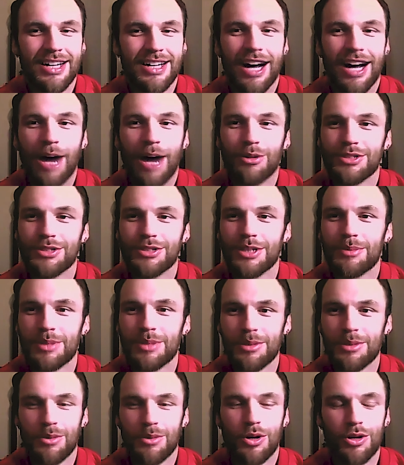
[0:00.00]
I was up in
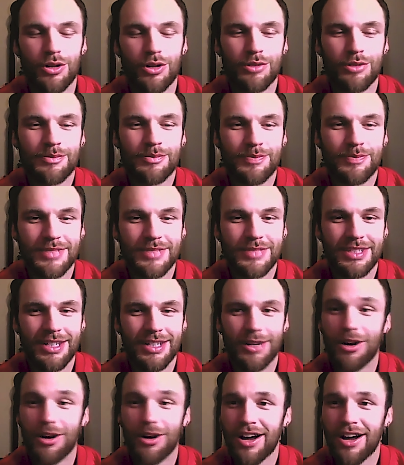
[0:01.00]
the mall in
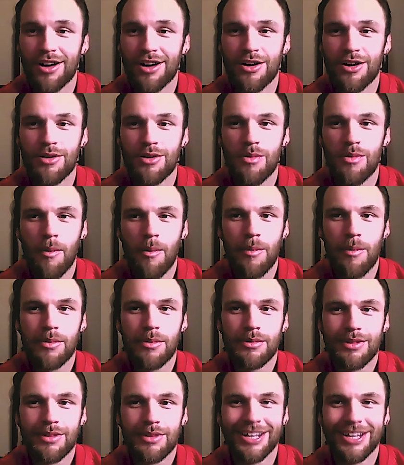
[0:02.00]
Ohio.
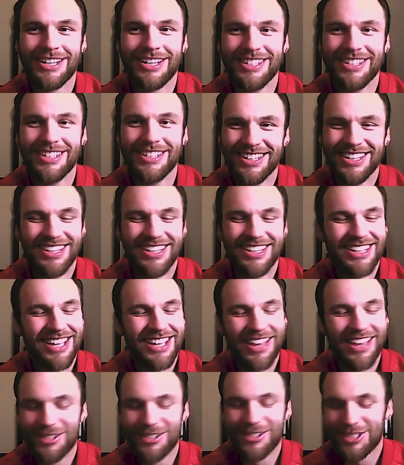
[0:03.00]

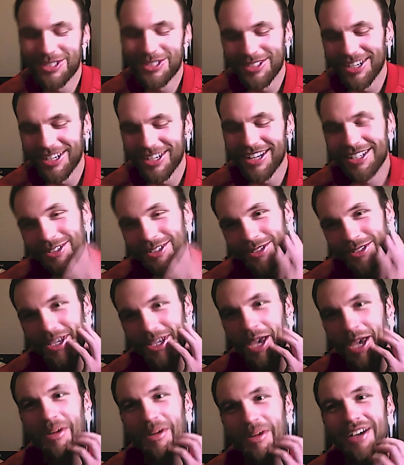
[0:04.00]
There was this lady who
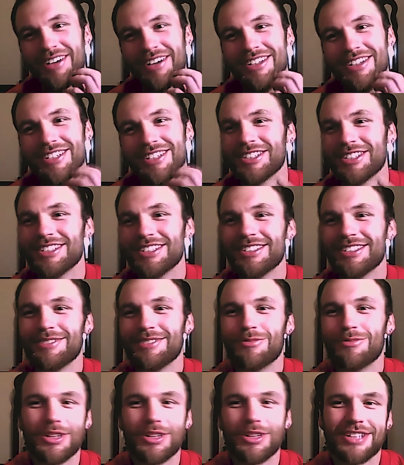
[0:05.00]
came out and she
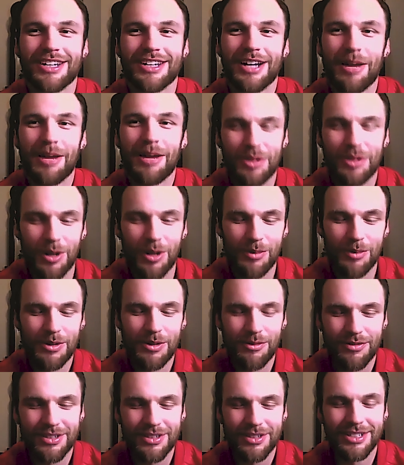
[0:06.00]
worked at an Abercrombie
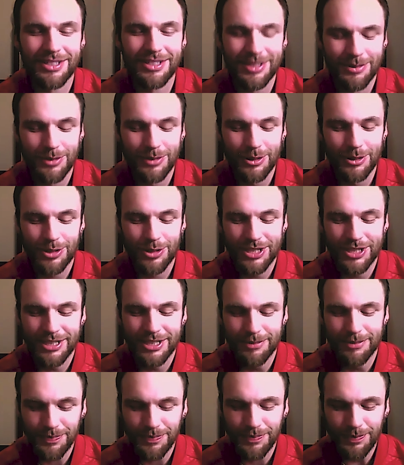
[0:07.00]
and Fitch. And while she
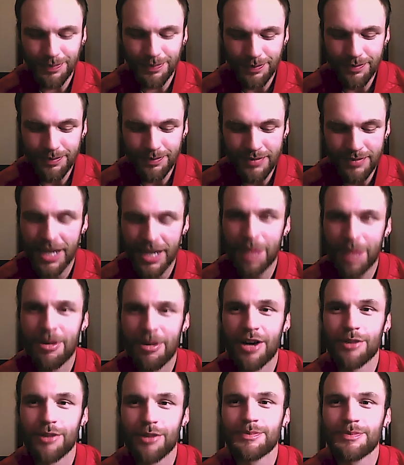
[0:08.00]
came
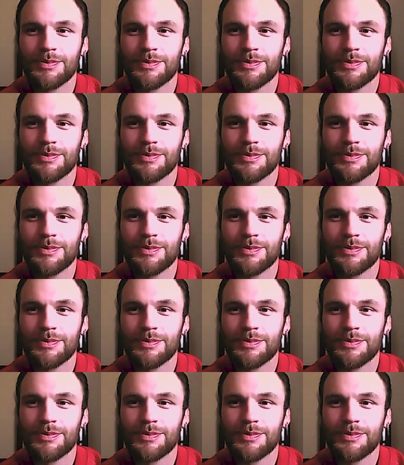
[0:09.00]
out,